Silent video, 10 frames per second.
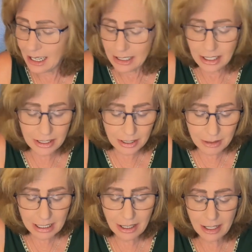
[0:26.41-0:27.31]
Just 3
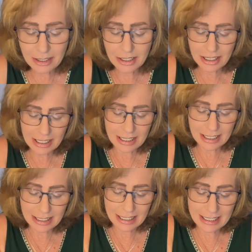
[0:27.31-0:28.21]
cards,
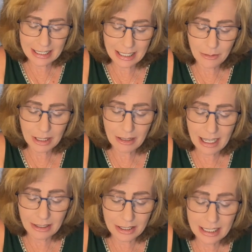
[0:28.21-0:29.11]
just to see where your
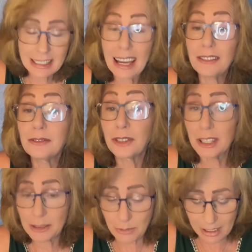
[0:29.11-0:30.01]
energy's at for
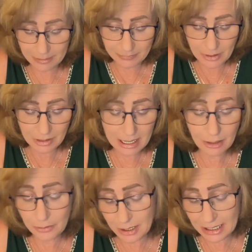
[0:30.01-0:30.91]
this morning, okay, or
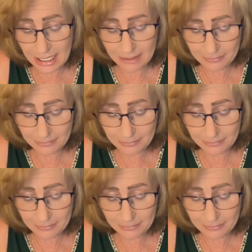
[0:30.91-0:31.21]
for today.